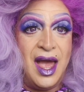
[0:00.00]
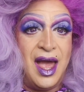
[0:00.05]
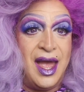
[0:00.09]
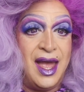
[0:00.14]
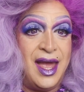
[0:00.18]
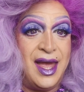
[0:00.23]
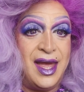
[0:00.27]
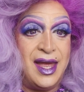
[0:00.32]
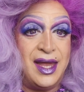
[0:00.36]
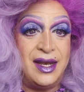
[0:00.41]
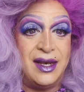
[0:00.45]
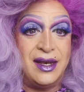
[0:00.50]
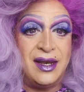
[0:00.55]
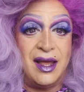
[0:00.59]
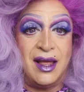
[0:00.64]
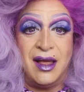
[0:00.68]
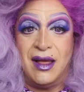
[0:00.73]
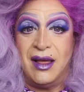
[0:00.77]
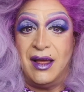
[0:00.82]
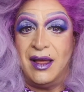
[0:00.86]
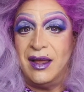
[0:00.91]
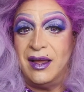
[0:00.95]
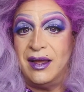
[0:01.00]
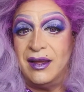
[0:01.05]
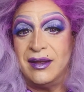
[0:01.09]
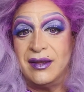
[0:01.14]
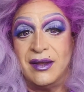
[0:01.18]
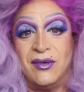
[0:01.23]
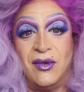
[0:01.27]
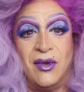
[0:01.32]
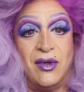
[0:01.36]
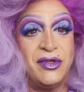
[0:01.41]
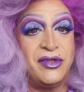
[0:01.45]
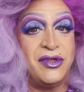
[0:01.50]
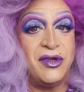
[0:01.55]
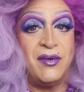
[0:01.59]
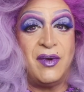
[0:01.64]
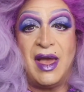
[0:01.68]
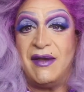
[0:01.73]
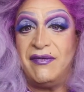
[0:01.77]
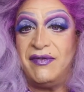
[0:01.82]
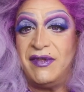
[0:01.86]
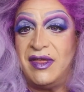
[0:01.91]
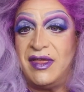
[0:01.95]
And uh, also
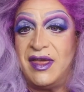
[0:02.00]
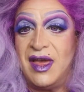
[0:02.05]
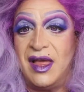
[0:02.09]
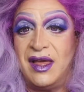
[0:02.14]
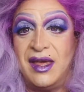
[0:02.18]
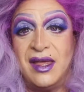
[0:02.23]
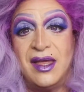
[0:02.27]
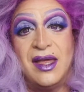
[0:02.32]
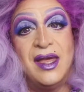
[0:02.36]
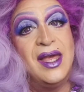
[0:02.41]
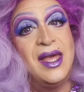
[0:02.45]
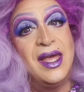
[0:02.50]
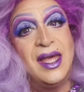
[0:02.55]
have to tell you,